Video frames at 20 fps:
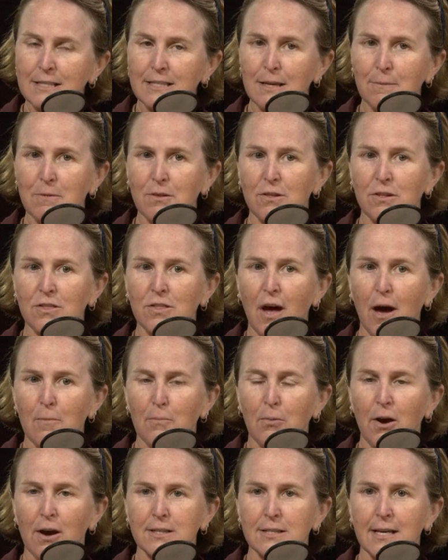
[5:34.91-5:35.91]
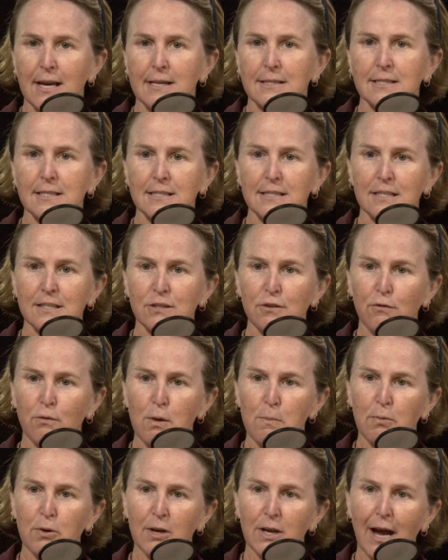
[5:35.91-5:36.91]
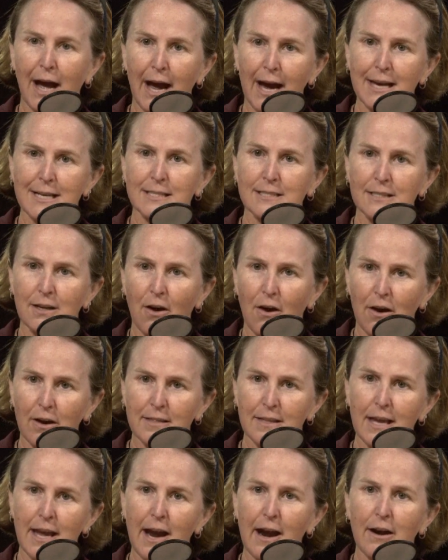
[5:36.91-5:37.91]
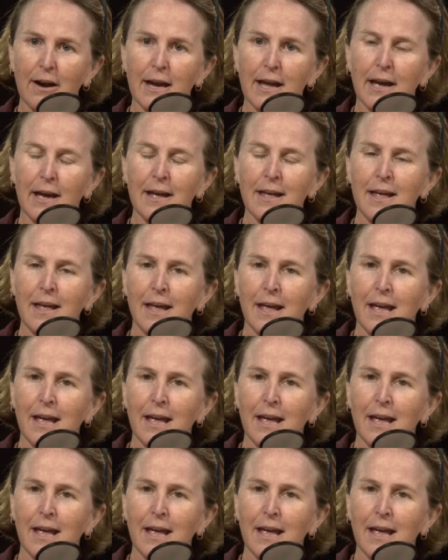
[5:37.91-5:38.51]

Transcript: some of the thought processes is if we put ice on the area,